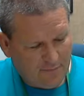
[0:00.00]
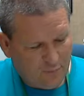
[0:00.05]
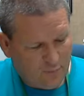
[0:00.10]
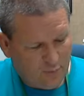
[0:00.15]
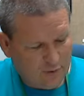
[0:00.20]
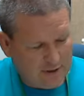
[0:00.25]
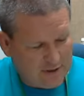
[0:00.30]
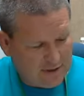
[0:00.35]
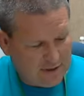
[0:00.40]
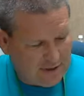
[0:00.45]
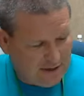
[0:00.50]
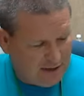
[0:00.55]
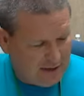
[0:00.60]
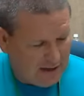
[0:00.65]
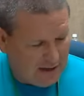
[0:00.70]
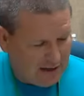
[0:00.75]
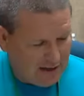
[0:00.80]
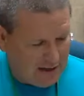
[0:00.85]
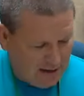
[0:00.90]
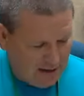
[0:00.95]

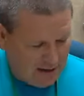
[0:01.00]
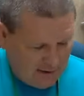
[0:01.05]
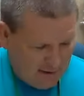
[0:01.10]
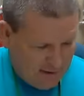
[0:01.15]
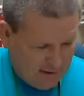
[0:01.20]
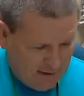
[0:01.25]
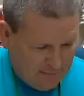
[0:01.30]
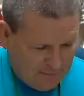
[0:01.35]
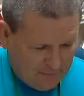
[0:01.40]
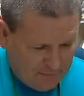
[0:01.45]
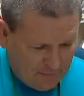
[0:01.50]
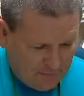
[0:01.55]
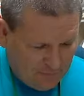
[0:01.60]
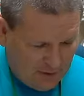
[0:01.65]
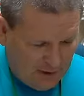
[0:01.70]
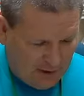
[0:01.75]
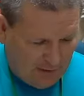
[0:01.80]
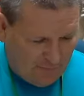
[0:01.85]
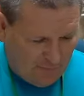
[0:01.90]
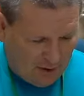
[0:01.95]
14
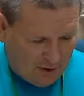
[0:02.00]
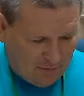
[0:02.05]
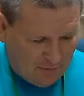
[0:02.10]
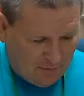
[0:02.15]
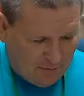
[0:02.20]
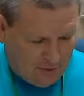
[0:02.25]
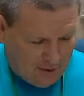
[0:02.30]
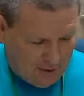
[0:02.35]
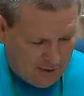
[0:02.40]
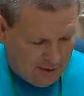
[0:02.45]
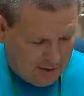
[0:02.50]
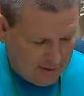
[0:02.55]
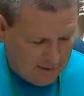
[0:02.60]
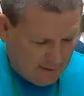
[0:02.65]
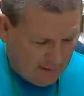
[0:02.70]
of our book,